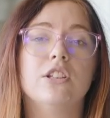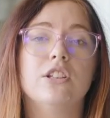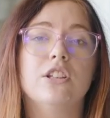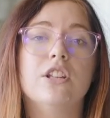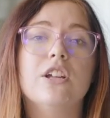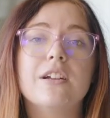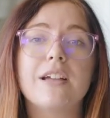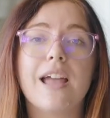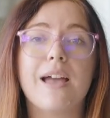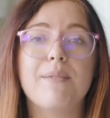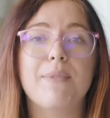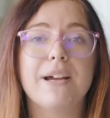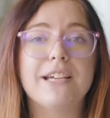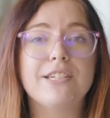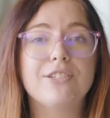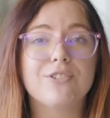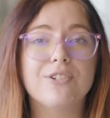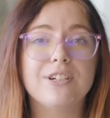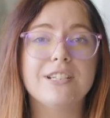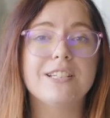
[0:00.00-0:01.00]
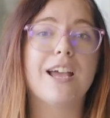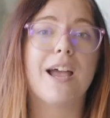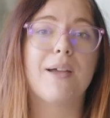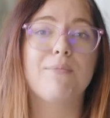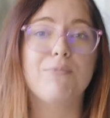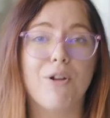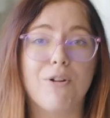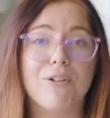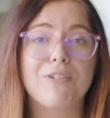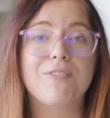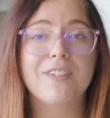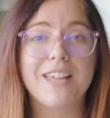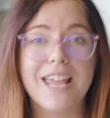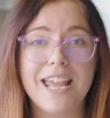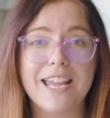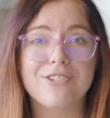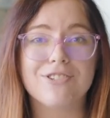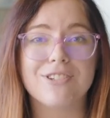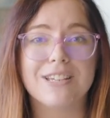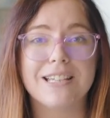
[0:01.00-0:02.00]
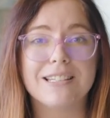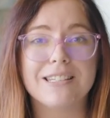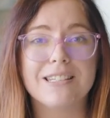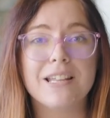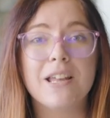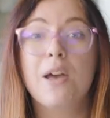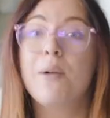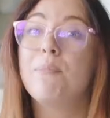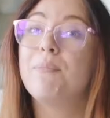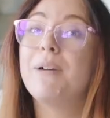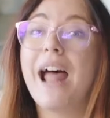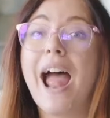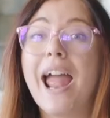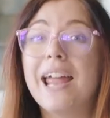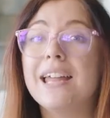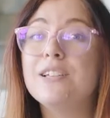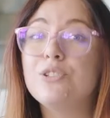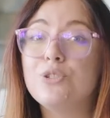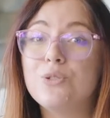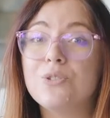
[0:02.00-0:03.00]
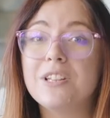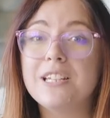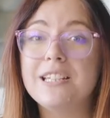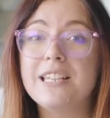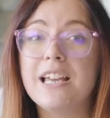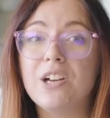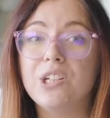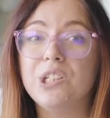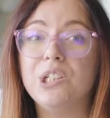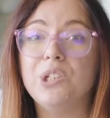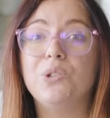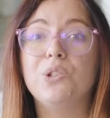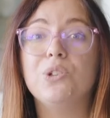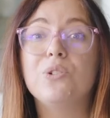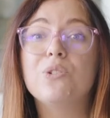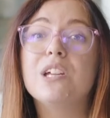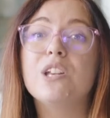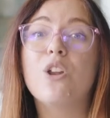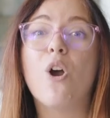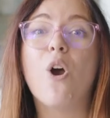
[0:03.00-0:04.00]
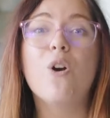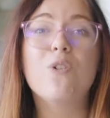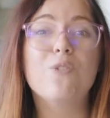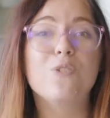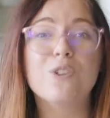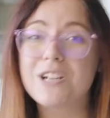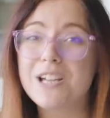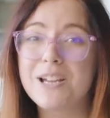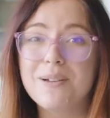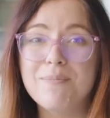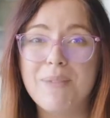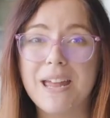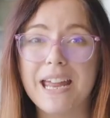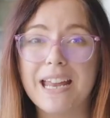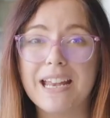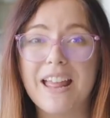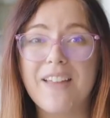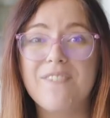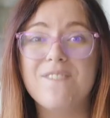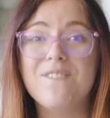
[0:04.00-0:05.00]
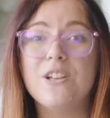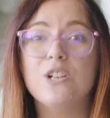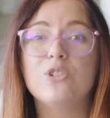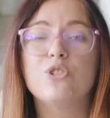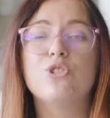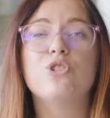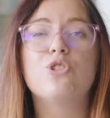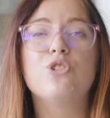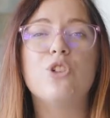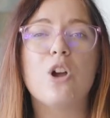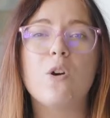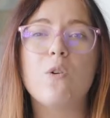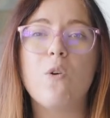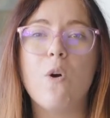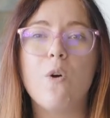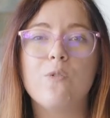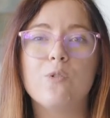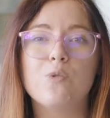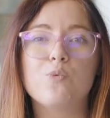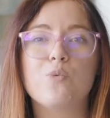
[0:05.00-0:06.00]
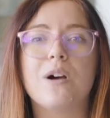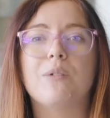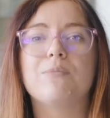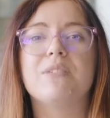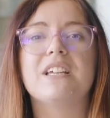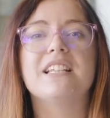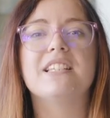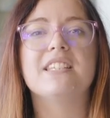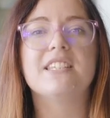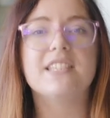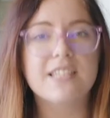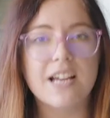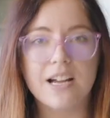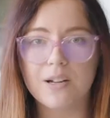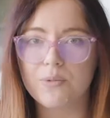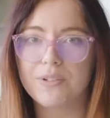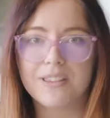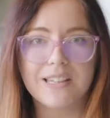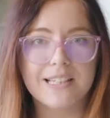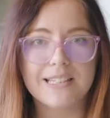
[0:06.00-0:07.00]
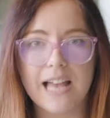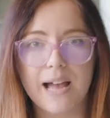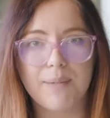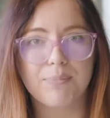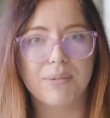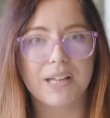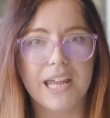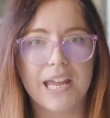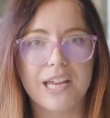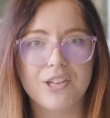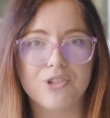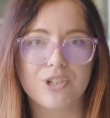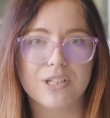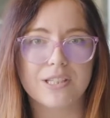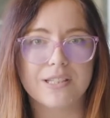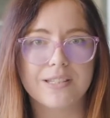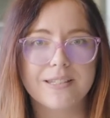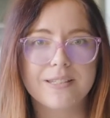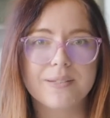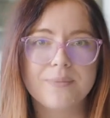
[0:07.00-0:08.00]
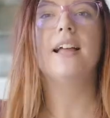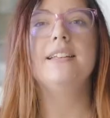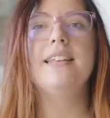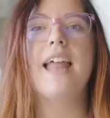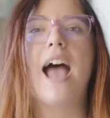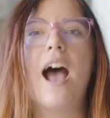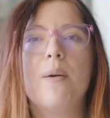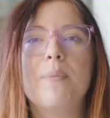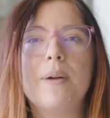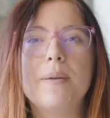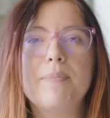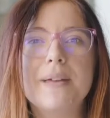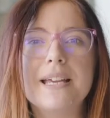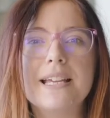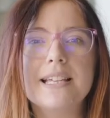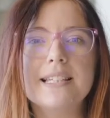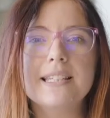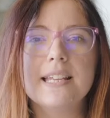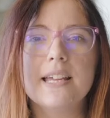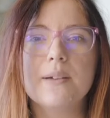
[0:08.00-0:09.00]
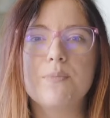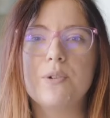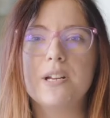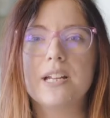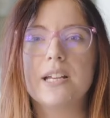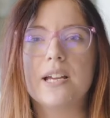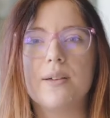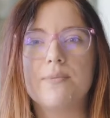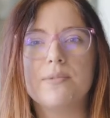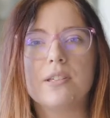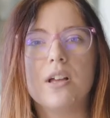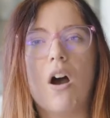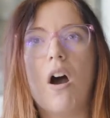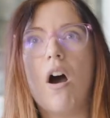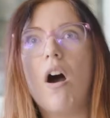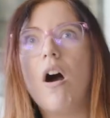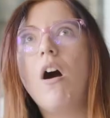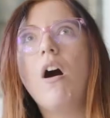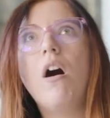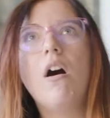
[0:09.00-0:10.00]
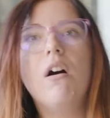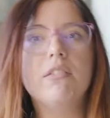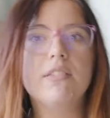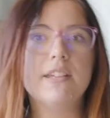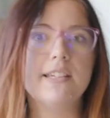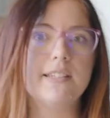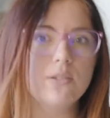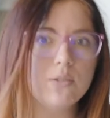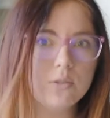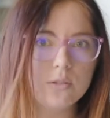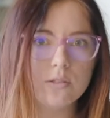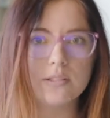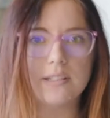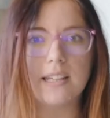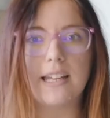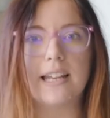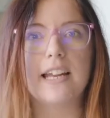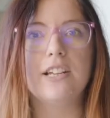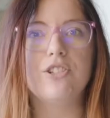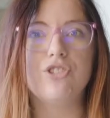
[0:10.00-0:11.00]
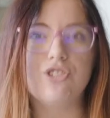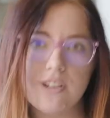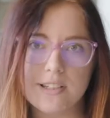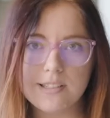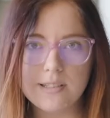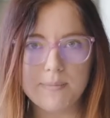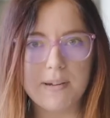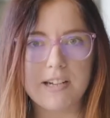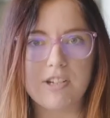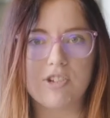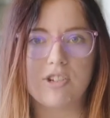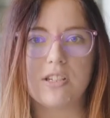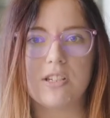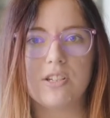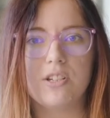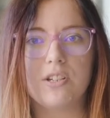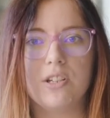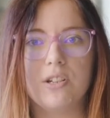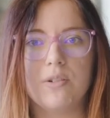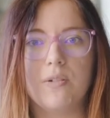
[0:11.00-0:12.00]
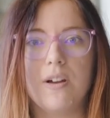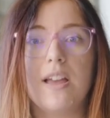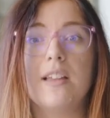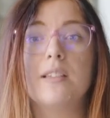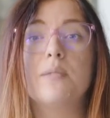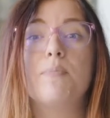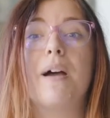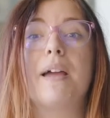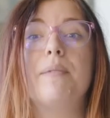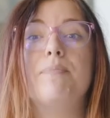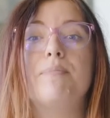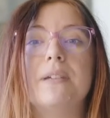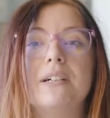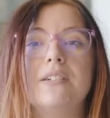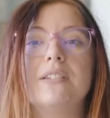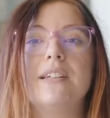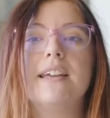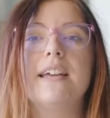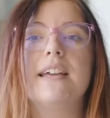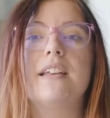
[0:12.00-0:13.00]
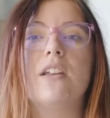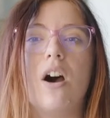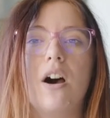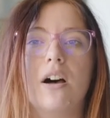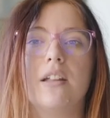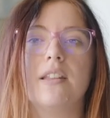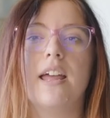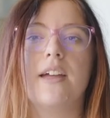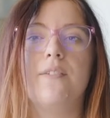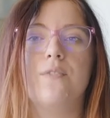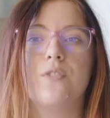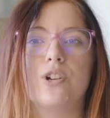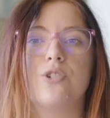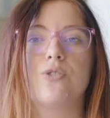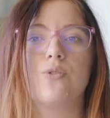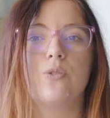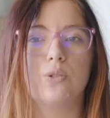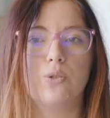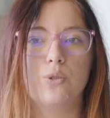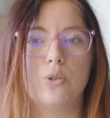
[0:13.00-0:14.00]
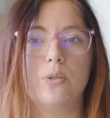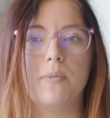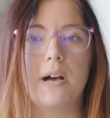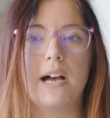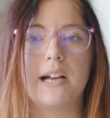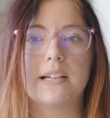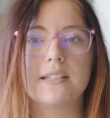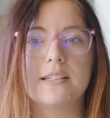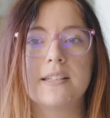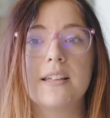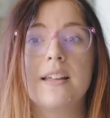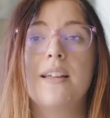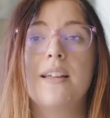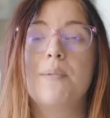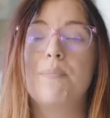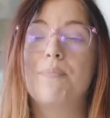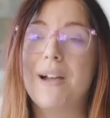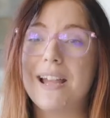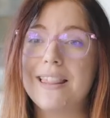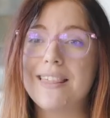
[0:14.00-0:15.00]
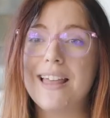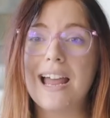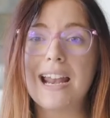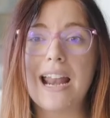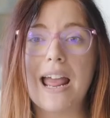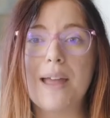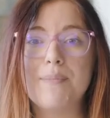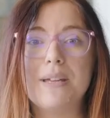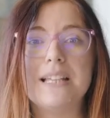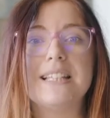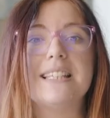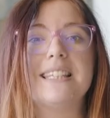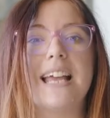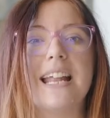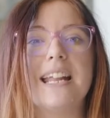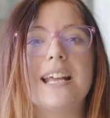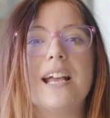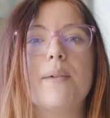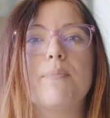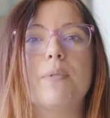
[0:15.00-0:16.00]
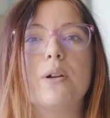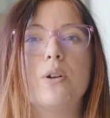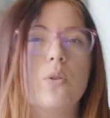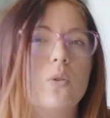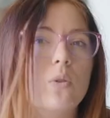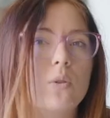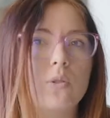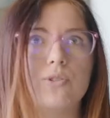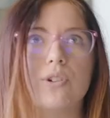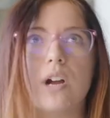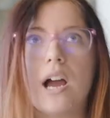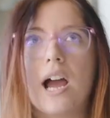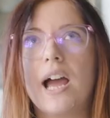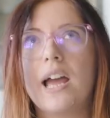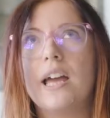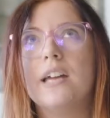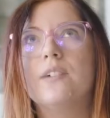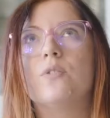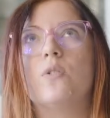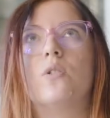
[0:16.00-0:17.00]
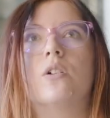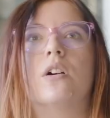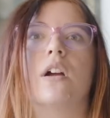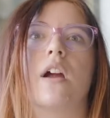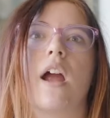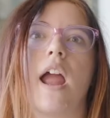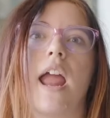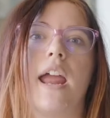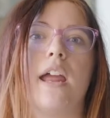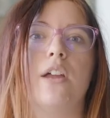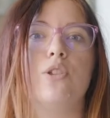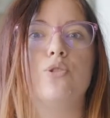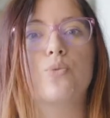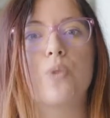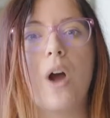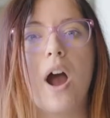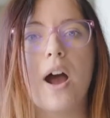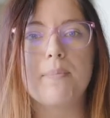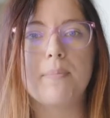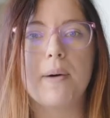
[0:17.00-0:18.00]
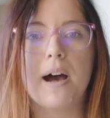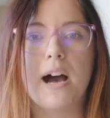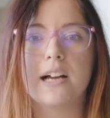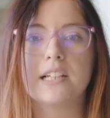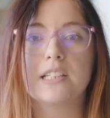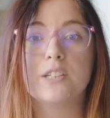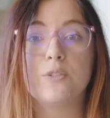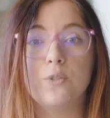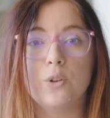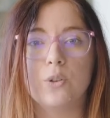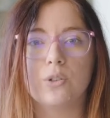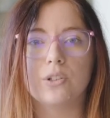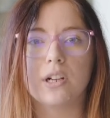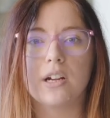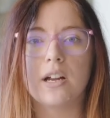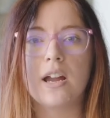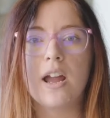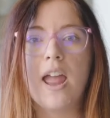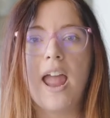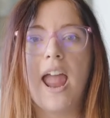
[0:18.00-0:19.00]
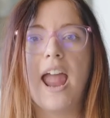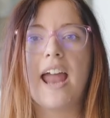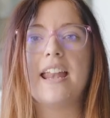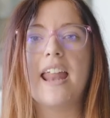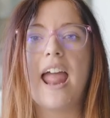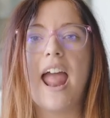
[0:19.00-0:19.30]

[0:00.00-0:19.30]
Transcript: look at my screen time notifications, but I can truly tell you, you can overcommit and feel so overwhelmed and stuck with these applications. Now, my biggest tip when it comes to all these tools that I just mentioned to you is by building an online virtual toolbox. By that, I mean setting up a Google Drive or a Dropbox folder. And